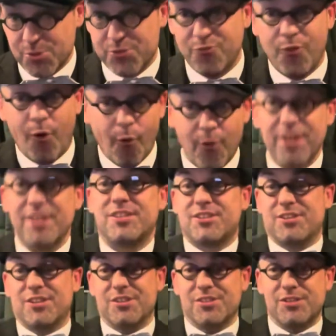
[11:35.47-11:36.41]
For
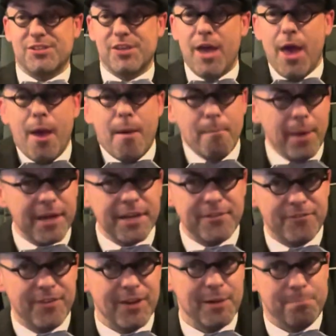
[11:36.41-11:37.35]
instance, many
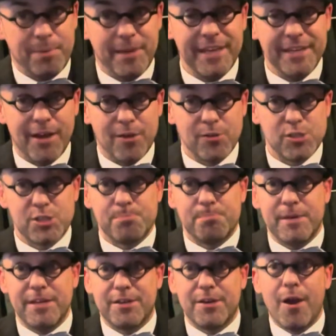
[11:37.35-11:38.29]
Filipinos
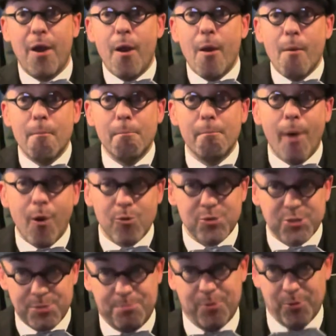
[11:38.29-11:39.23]
speak
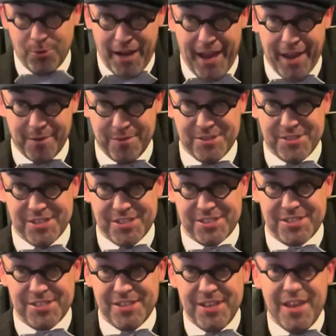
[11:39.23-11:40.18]
multiple languages,